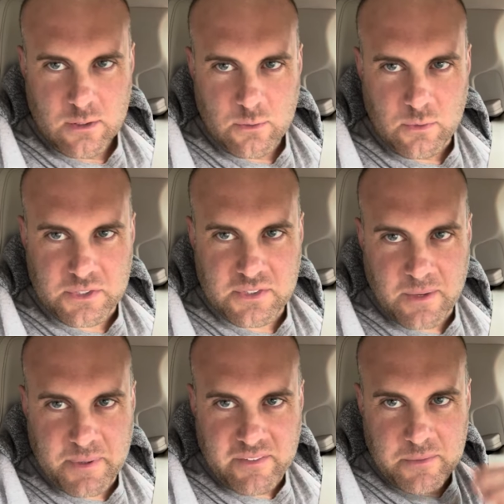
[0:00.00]
What's
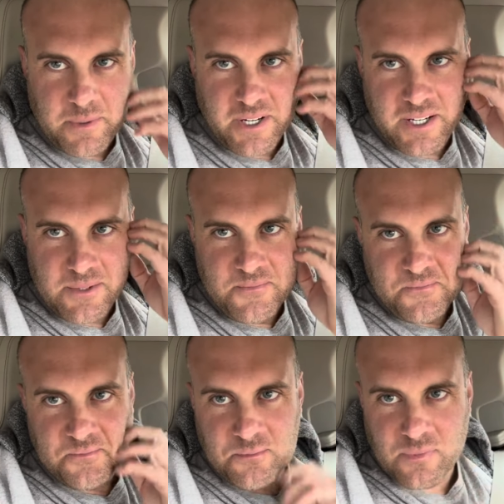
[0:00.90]
up, everybody?
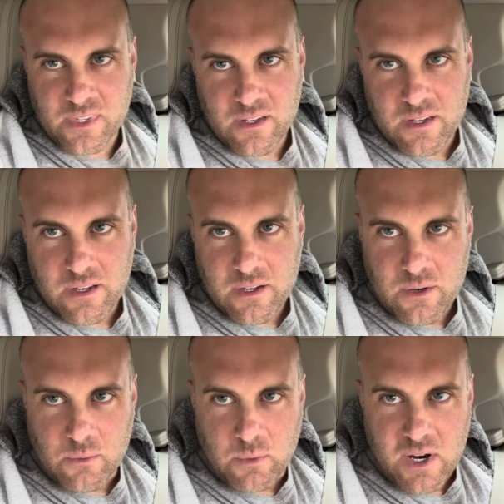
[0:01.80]

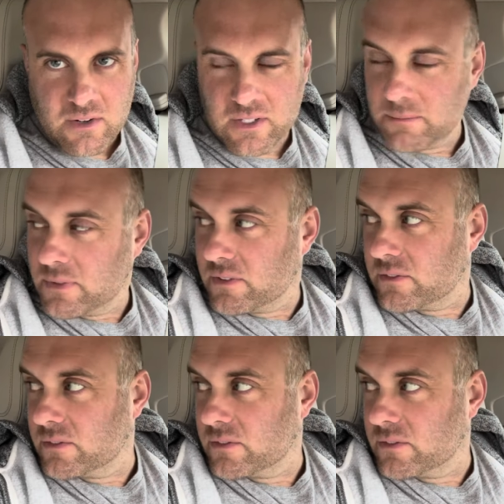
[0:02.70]
Welcome